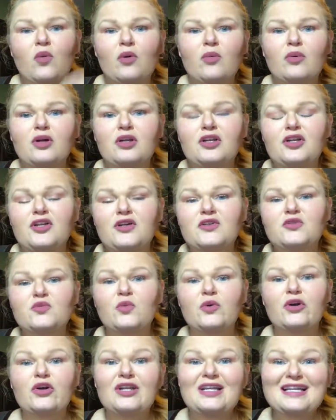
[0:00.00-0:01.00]
what we're going to do is
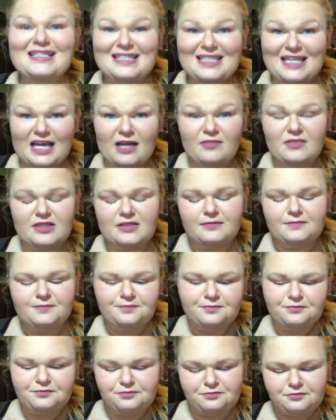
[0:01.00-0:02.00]
we're going to attempt
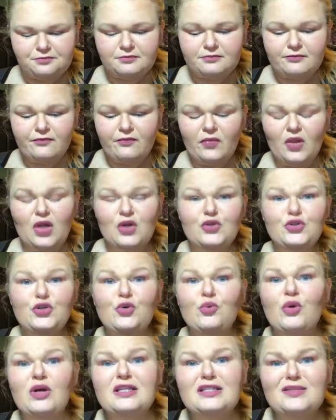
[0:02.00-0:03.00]

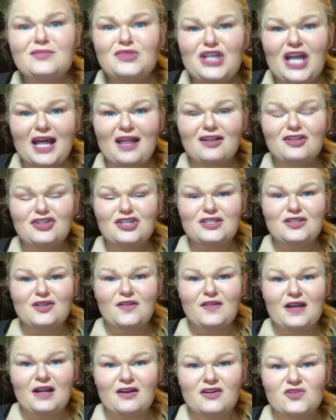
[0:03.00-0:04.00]
to run some challenges
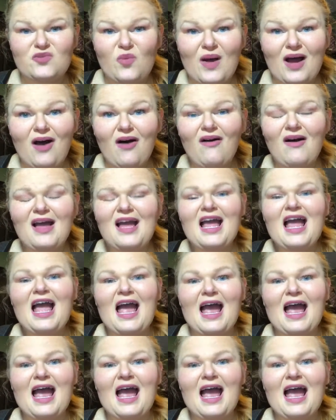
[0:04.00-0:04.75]
on there as well.